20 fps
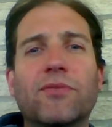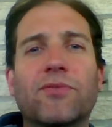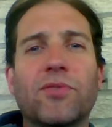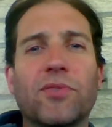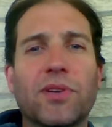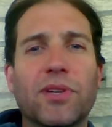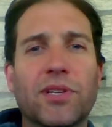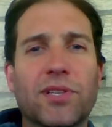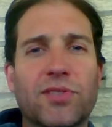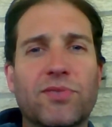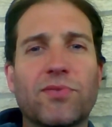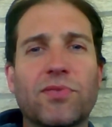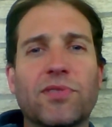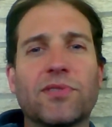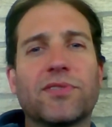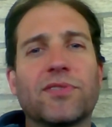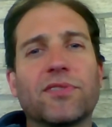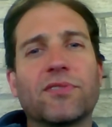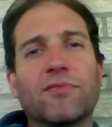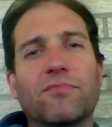for
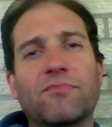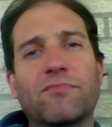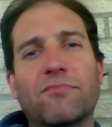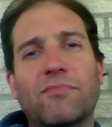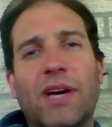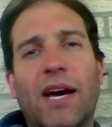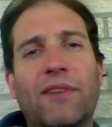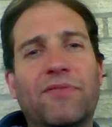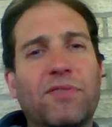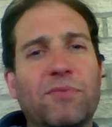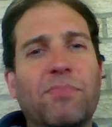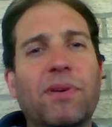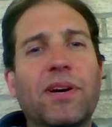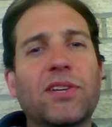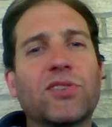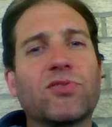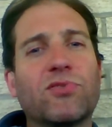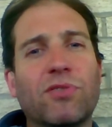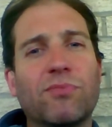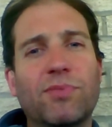Israel to have to
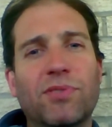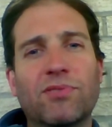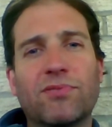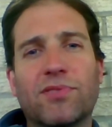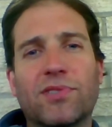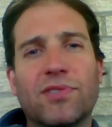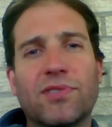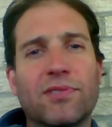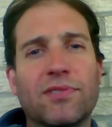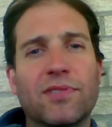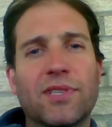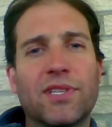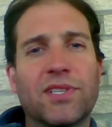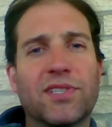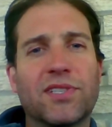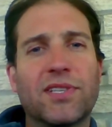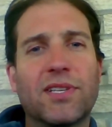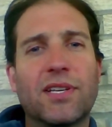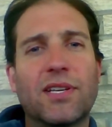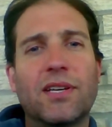pay tribute to
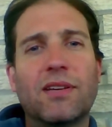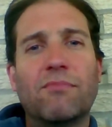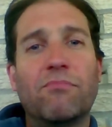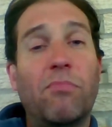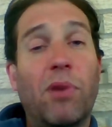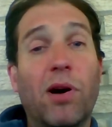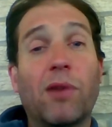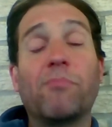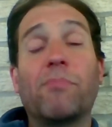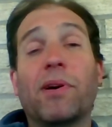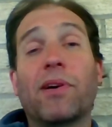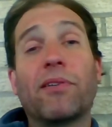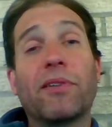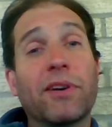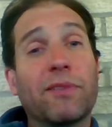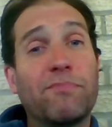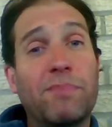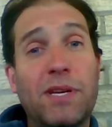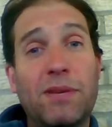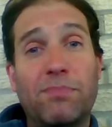this
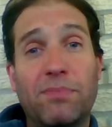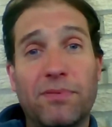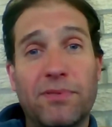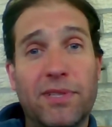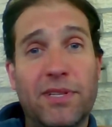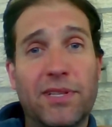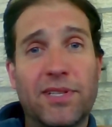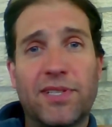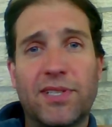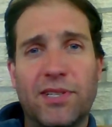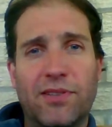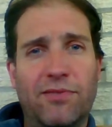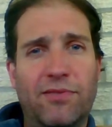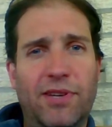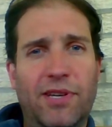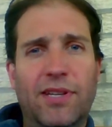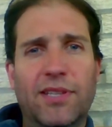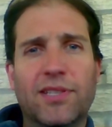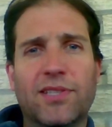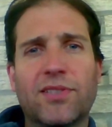barbaric people, the
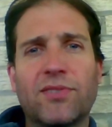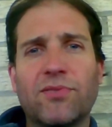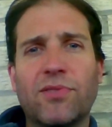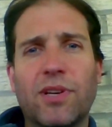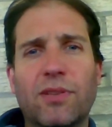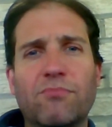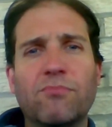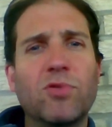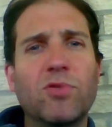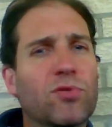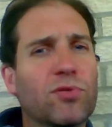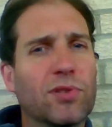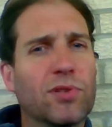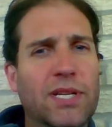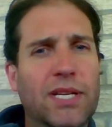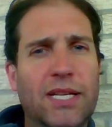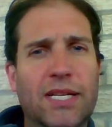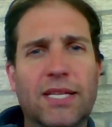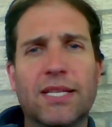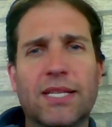Assyrians, who had
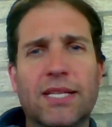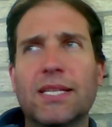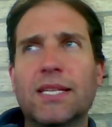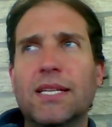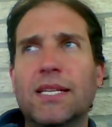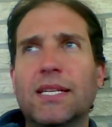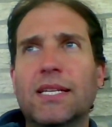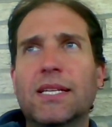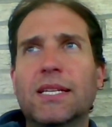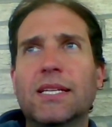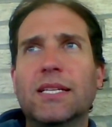mutilated